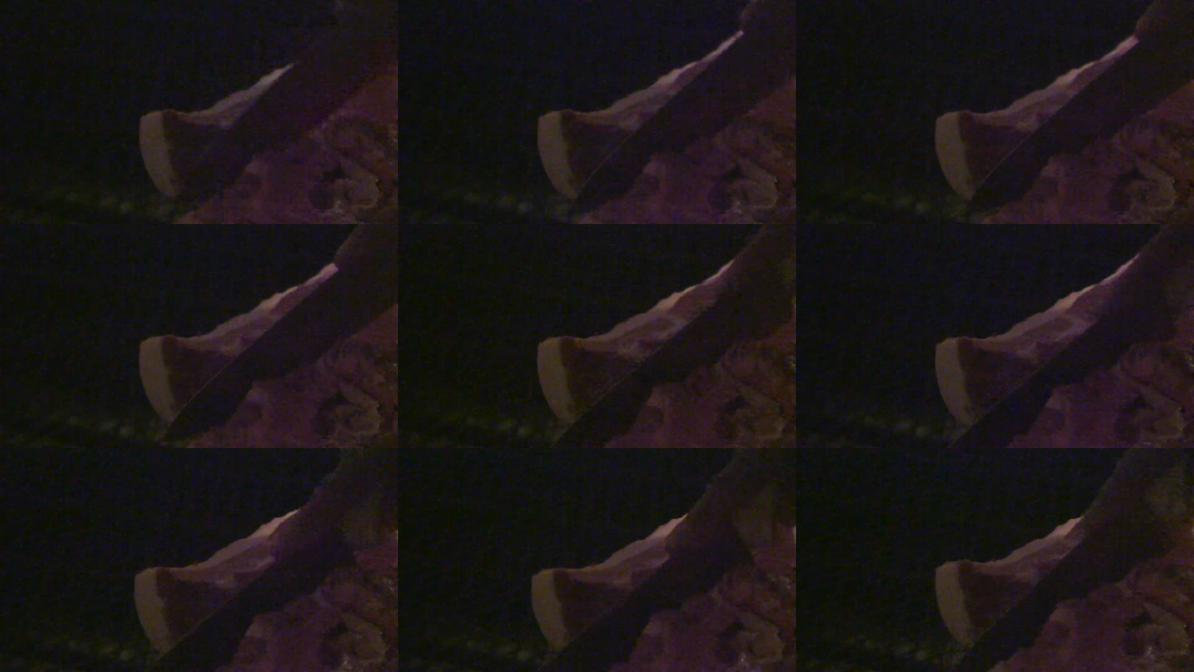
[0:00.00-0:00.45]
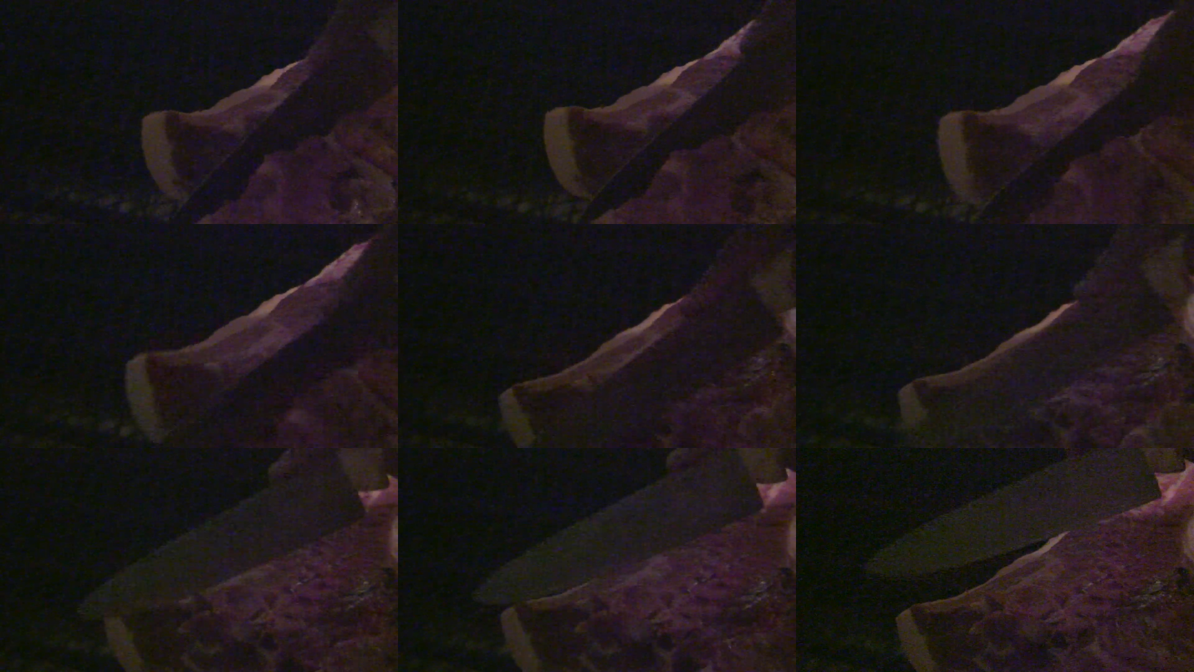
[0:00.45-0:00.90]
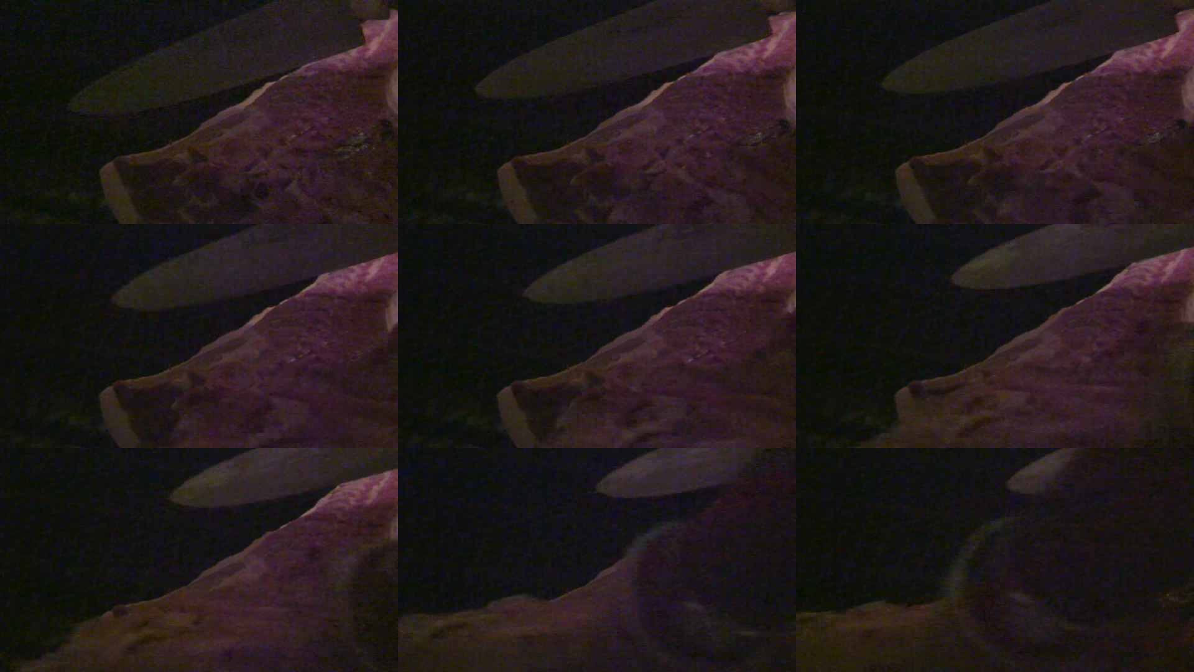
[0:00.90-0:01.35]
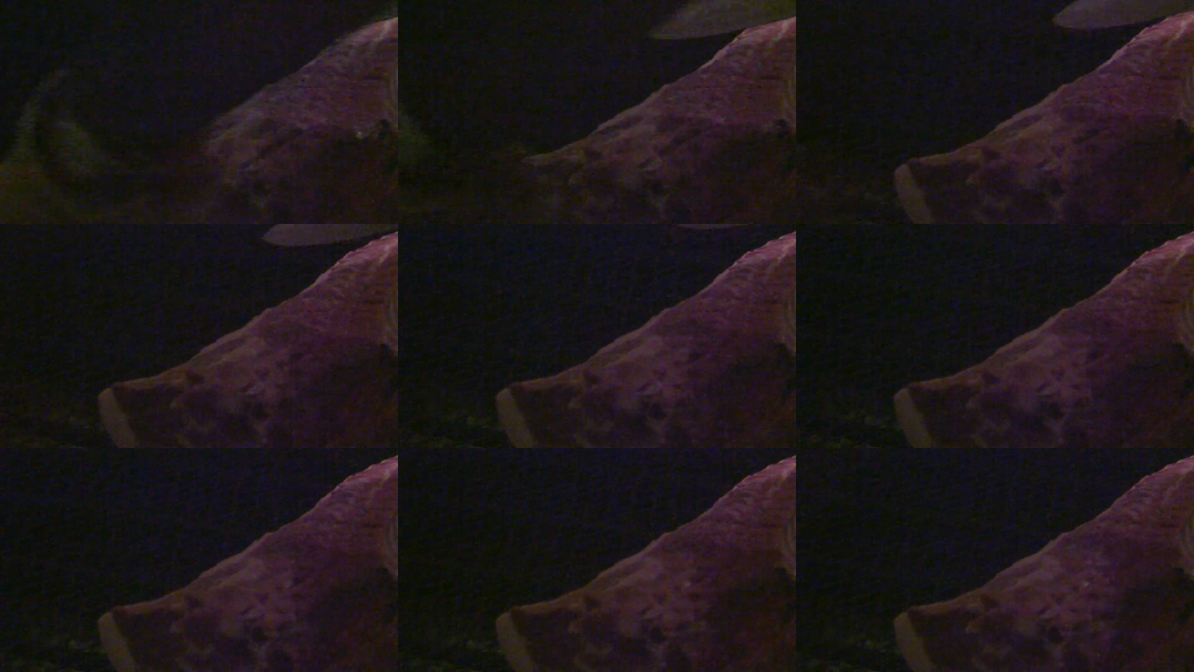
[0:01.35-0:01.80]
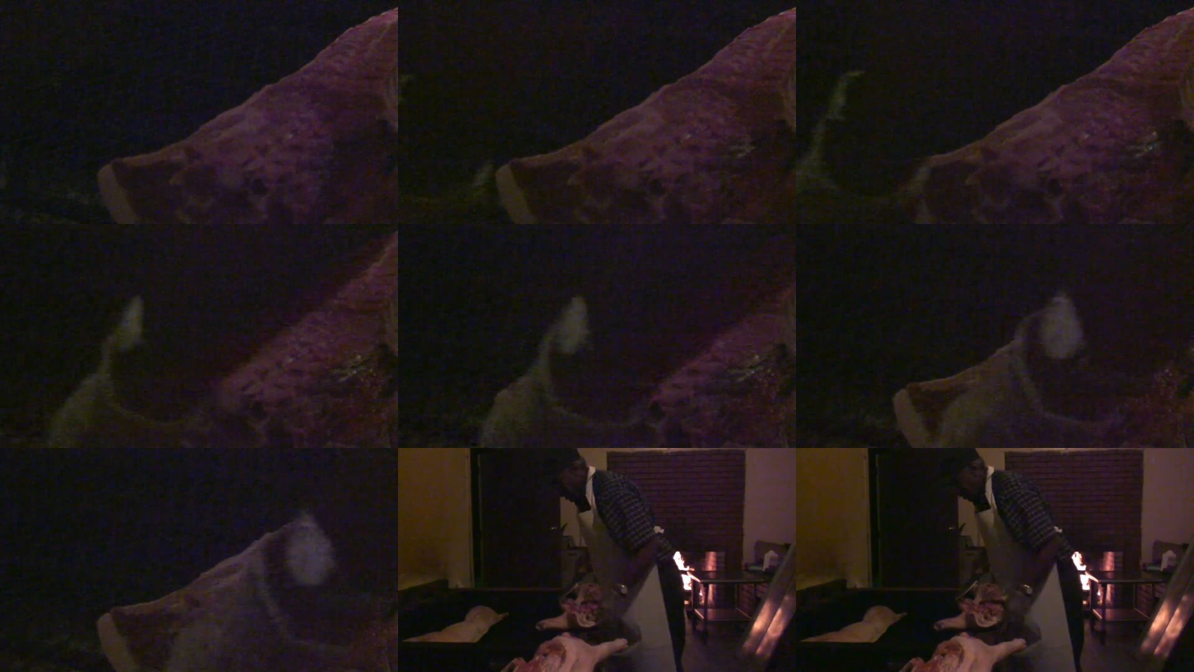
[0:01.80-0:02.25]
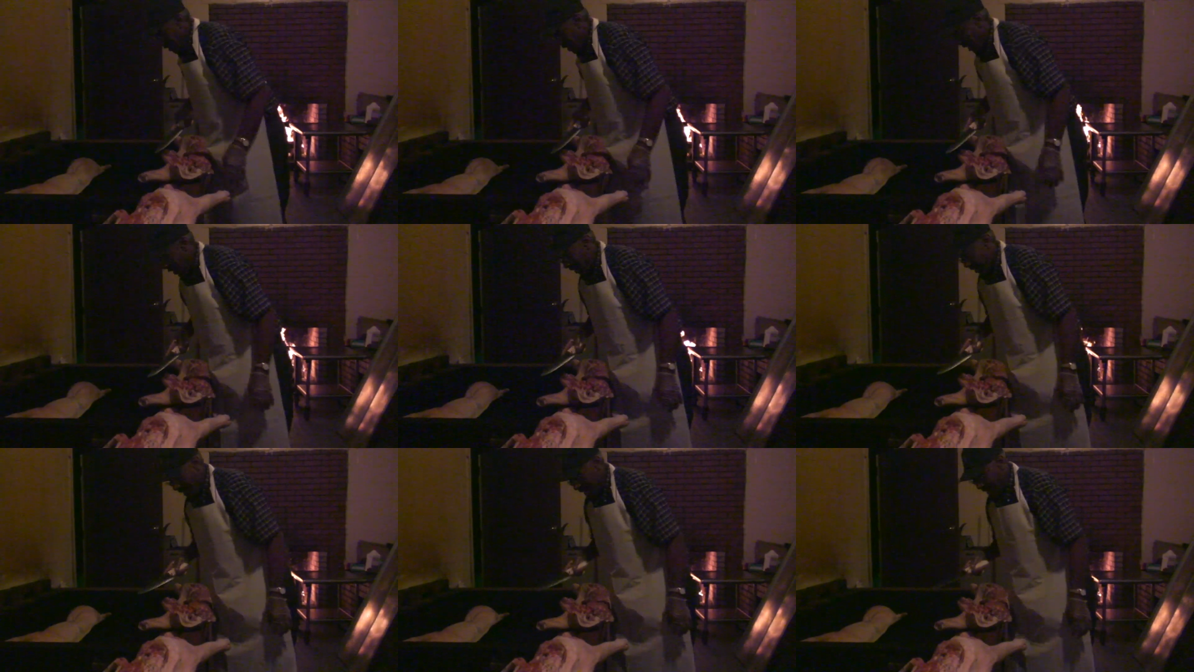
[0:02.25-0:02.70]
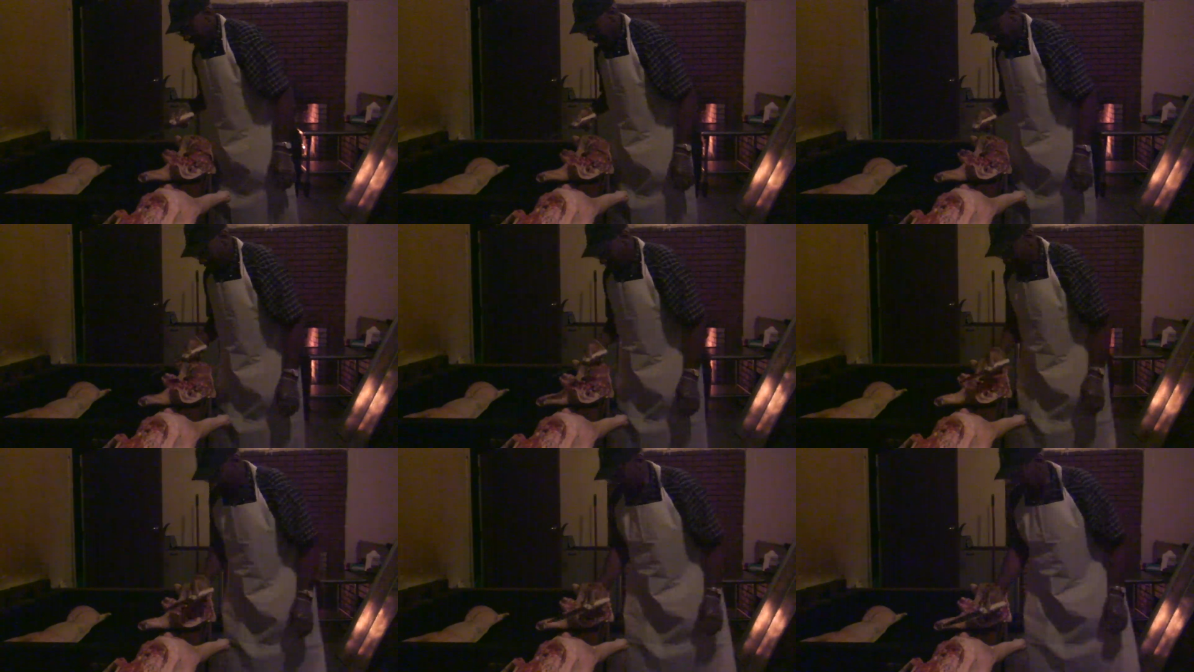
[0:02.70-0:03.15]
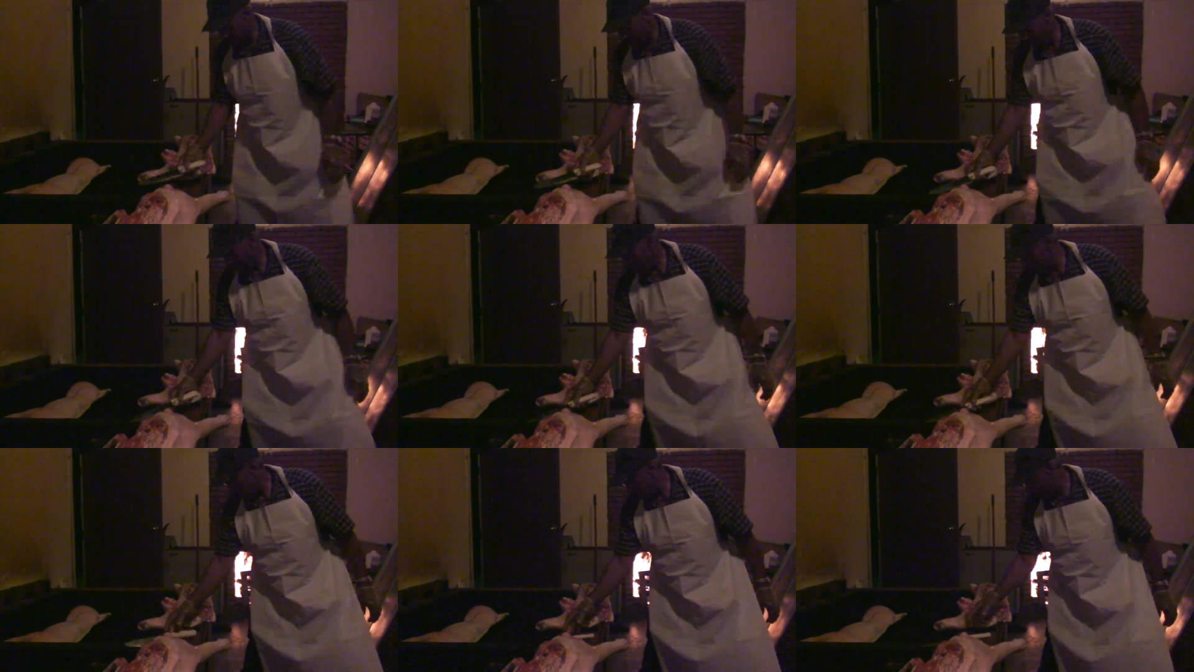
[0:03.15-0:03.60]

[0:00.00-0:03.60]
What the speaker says: (no speaker visible)